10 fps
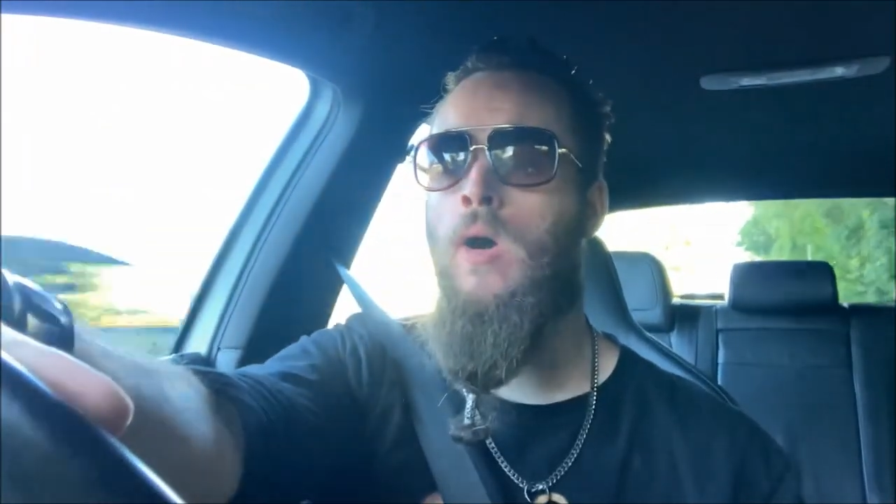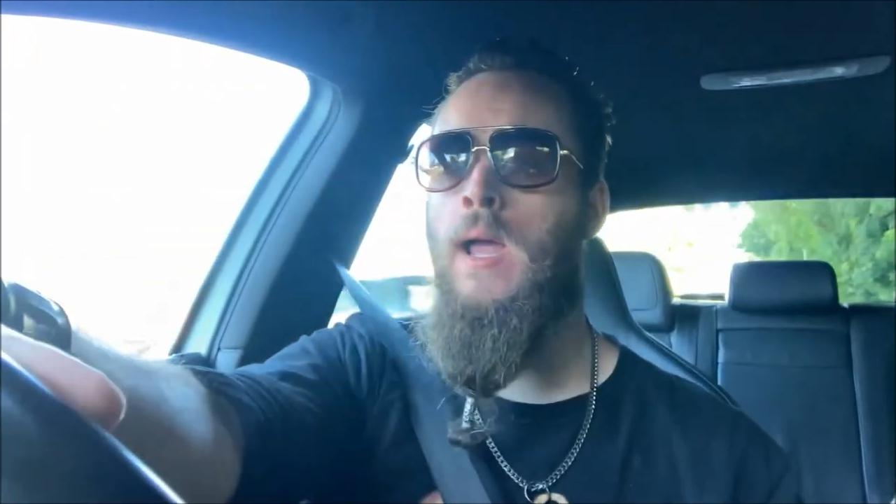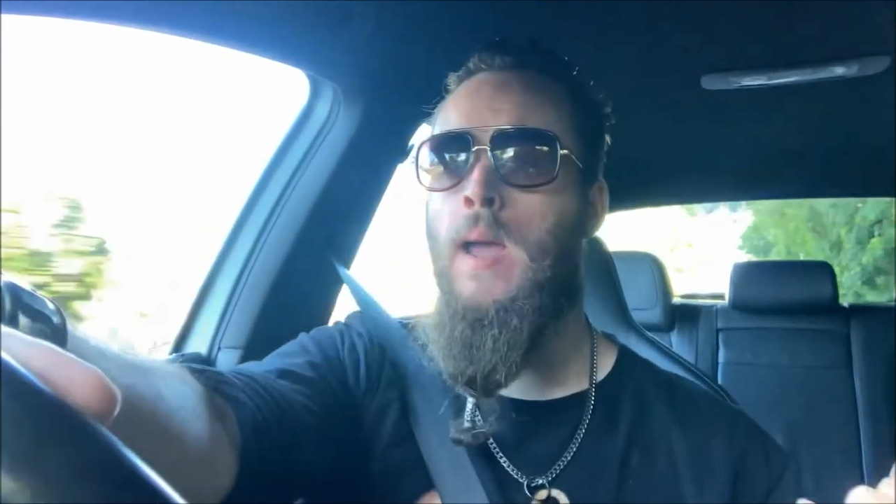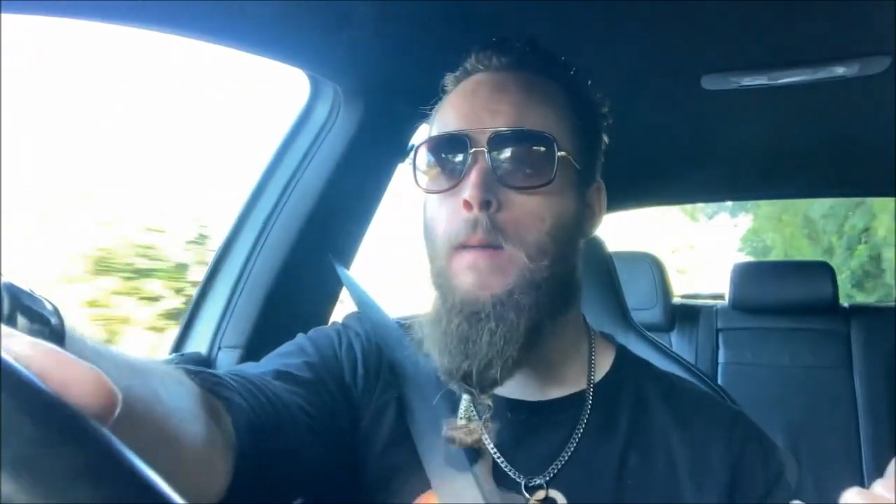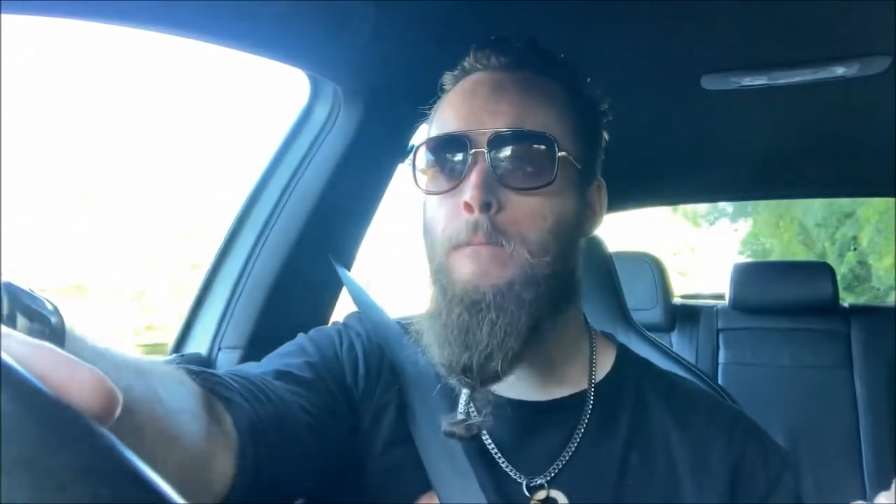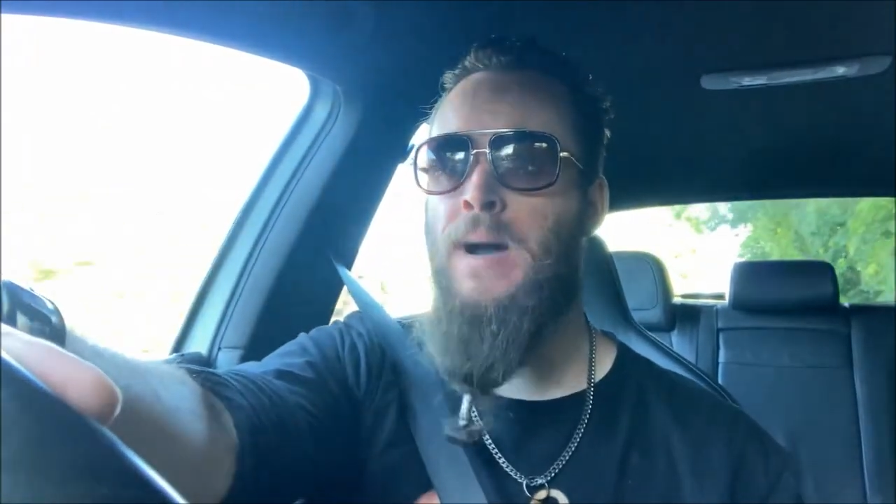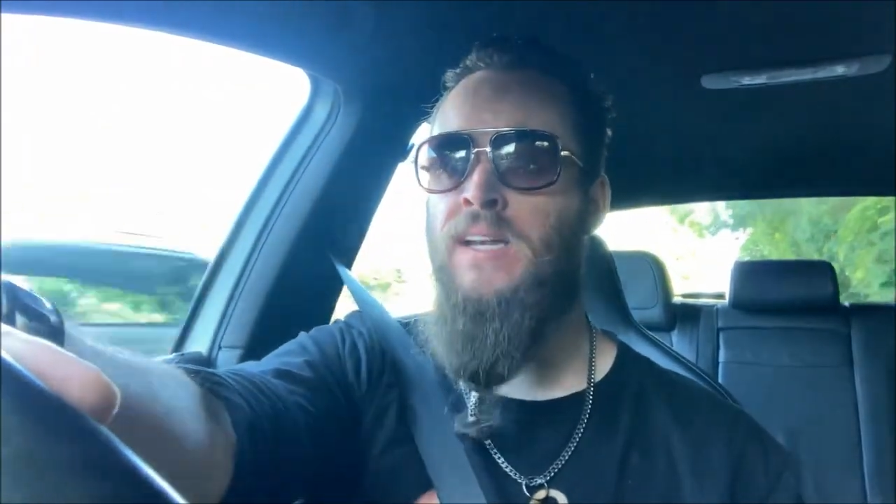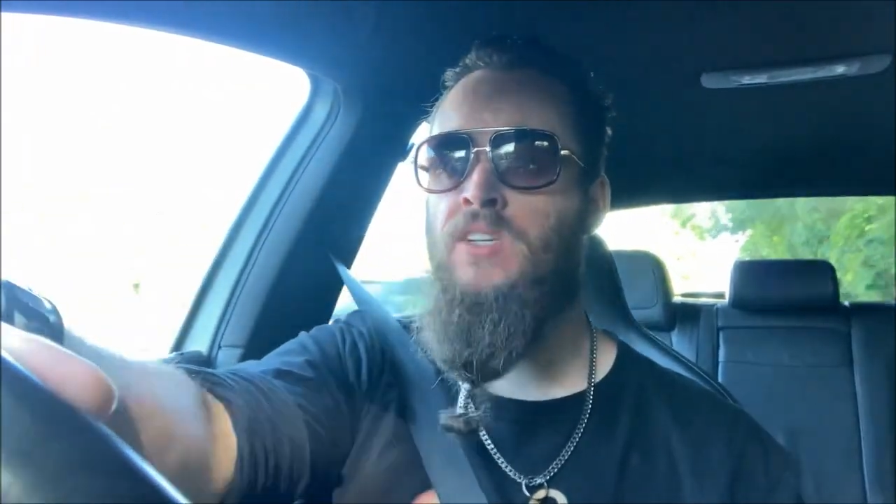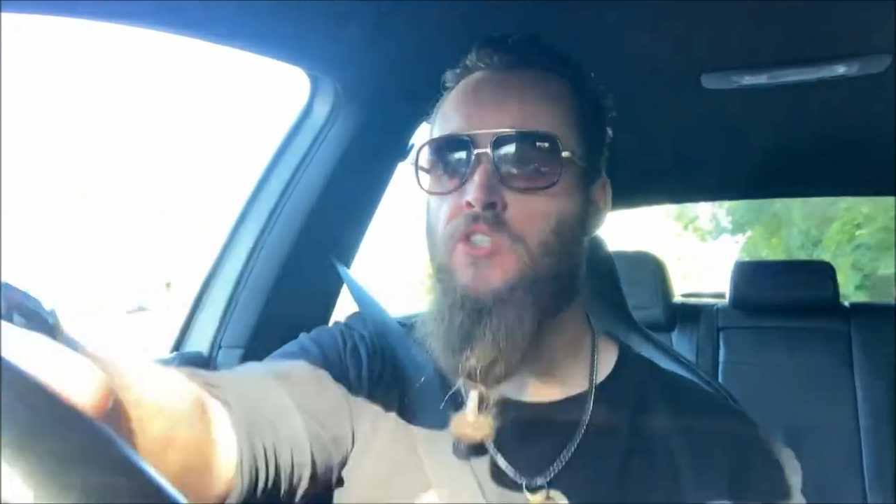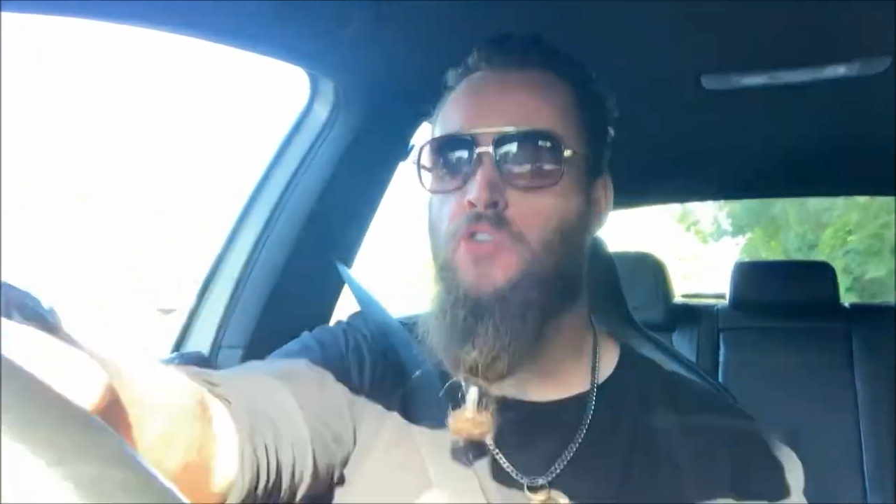
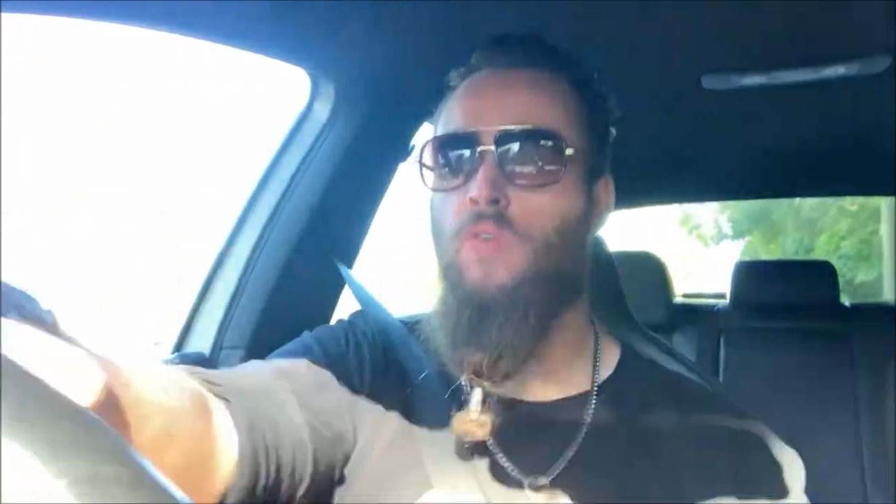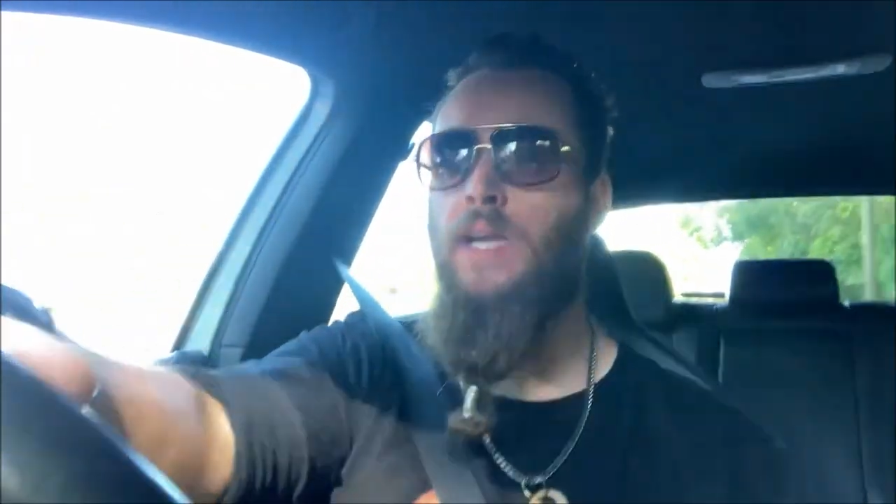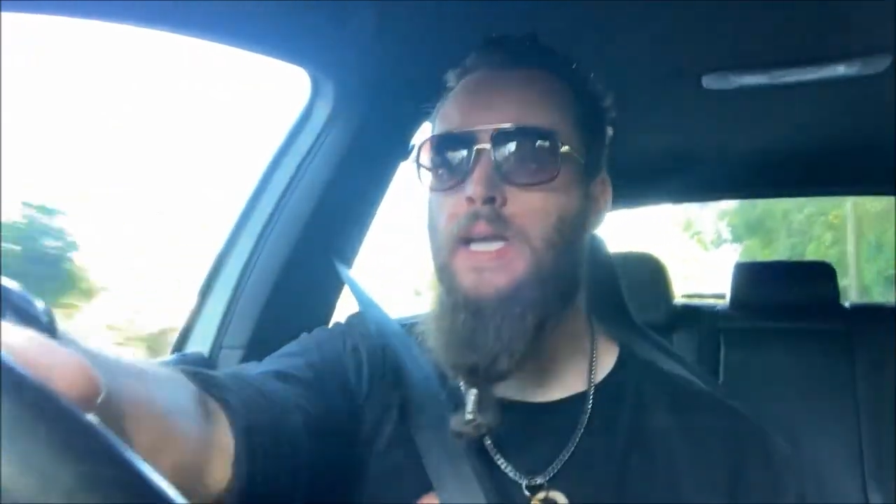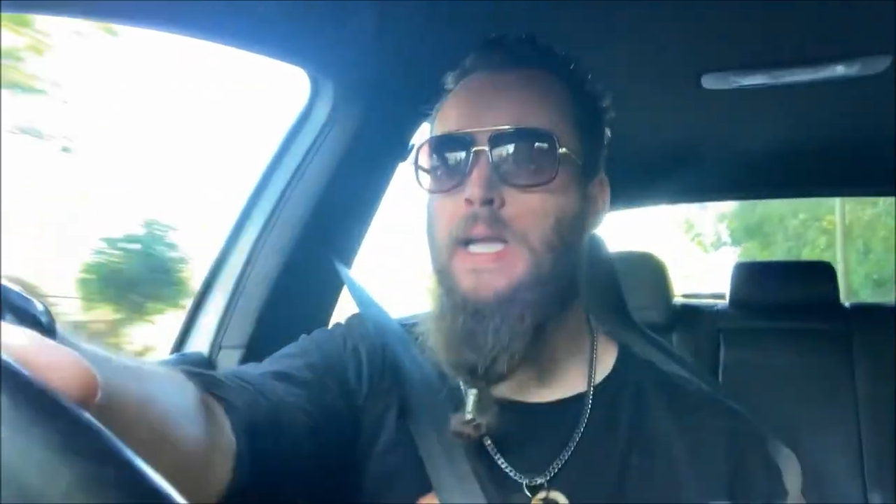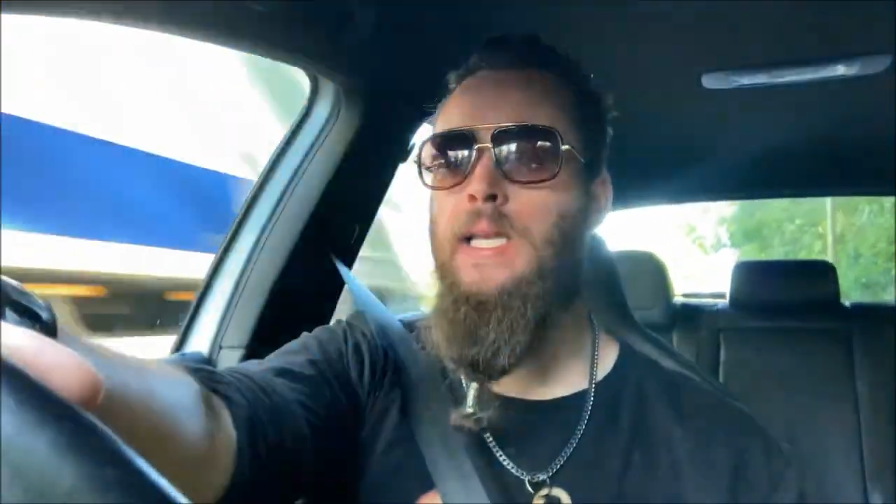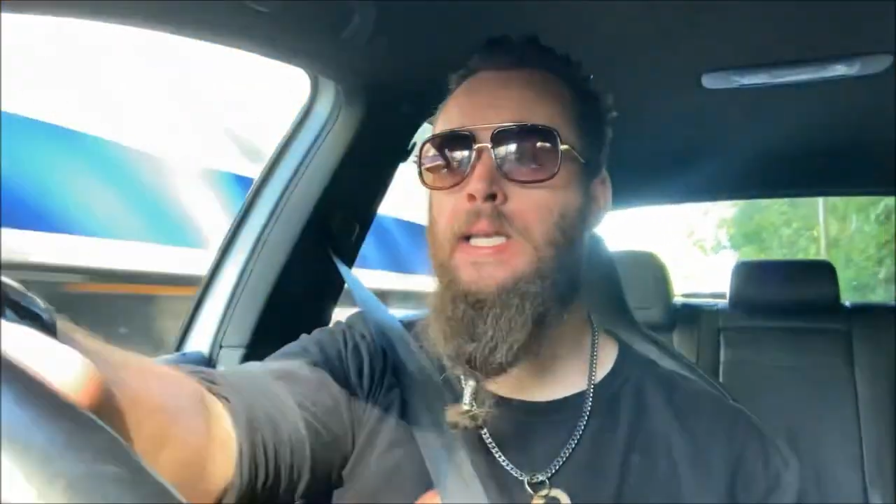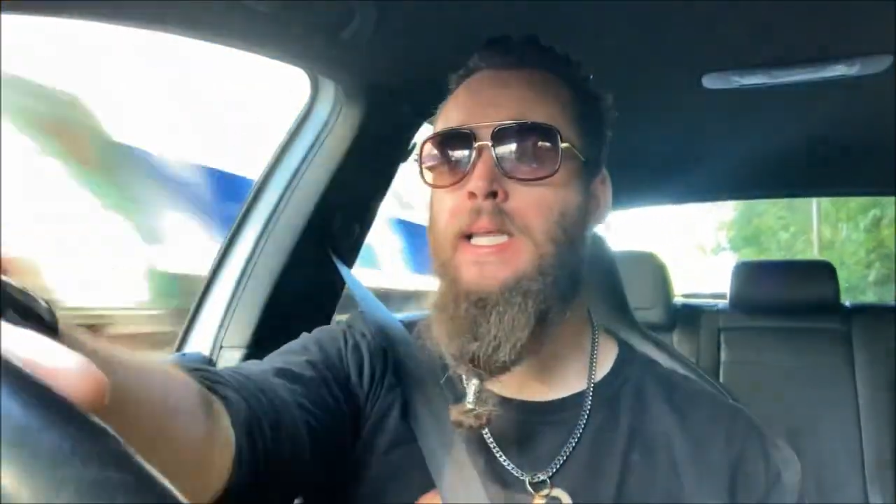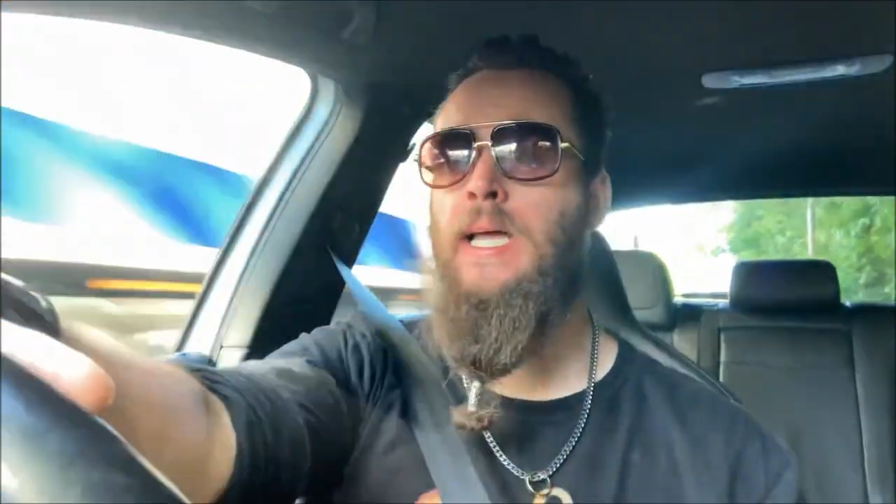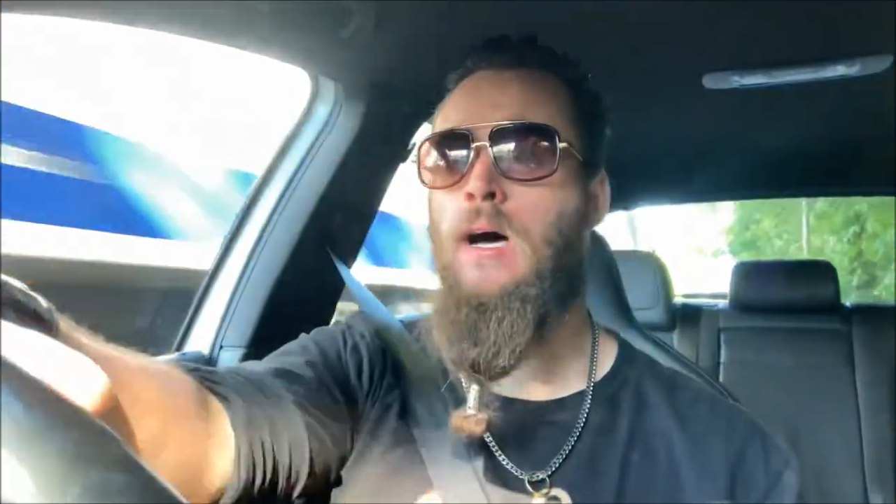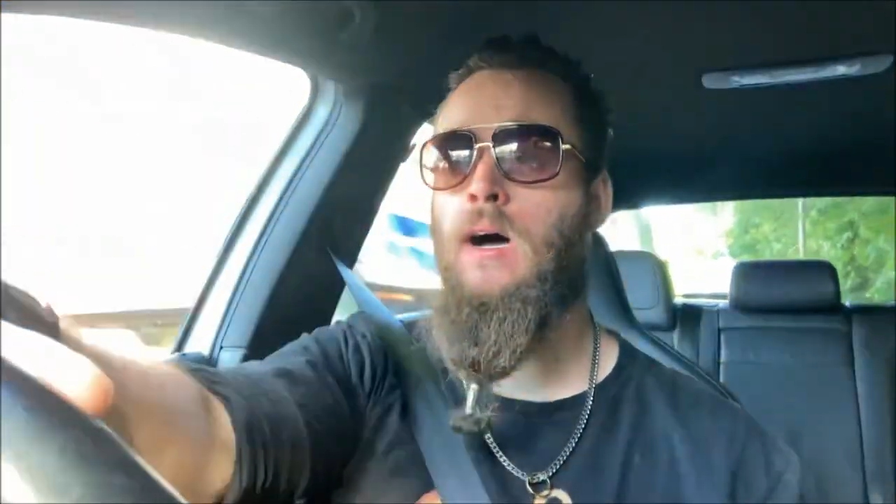mandatory
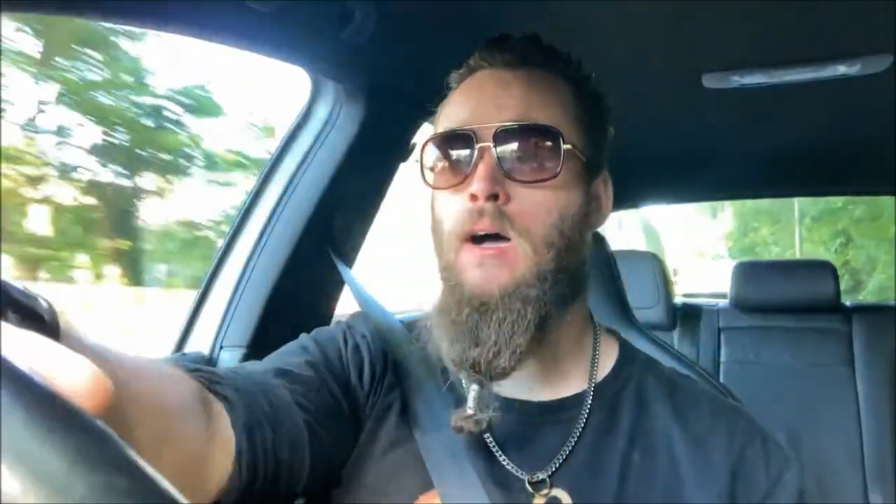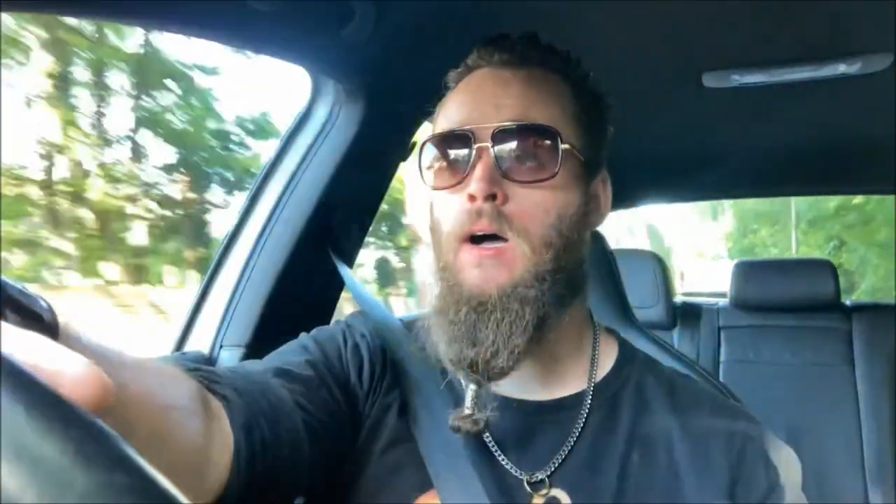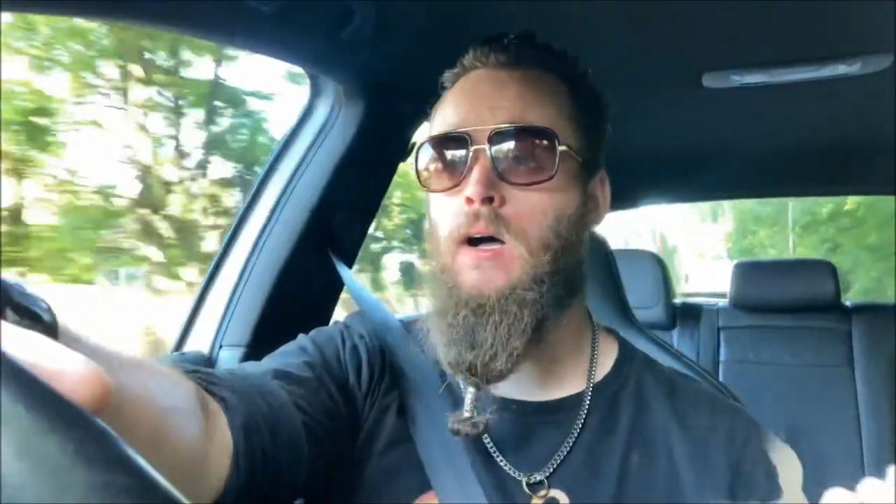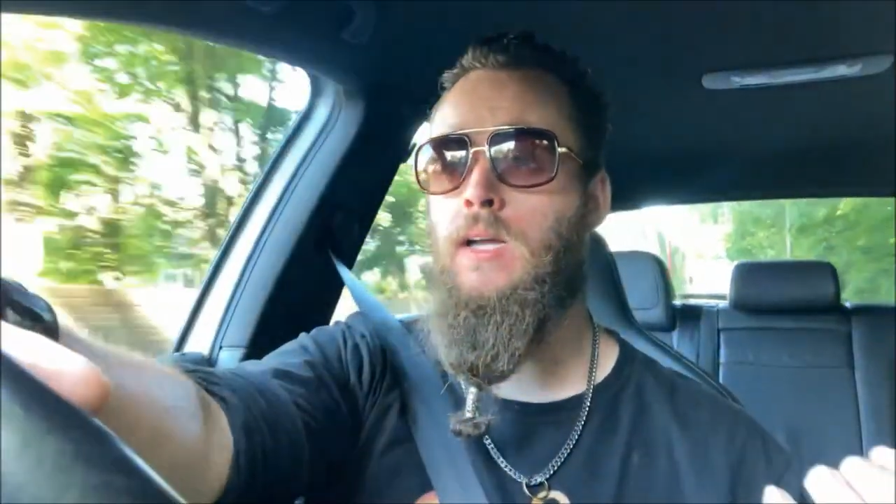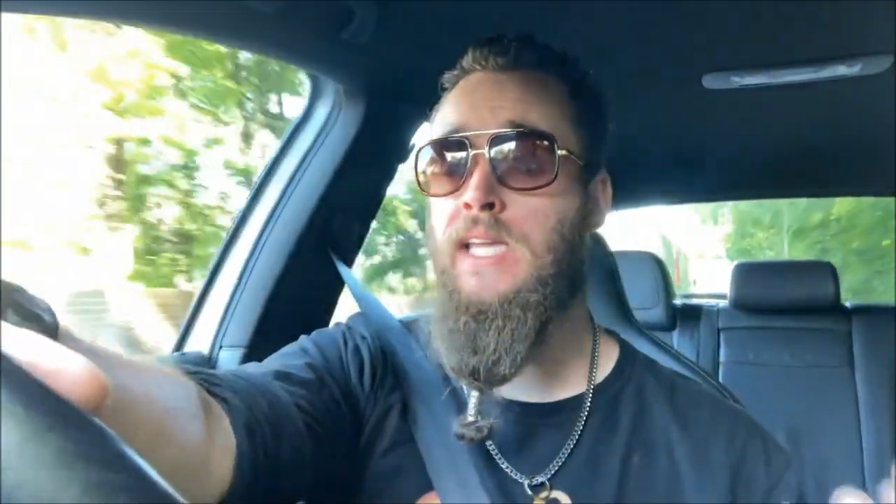uh,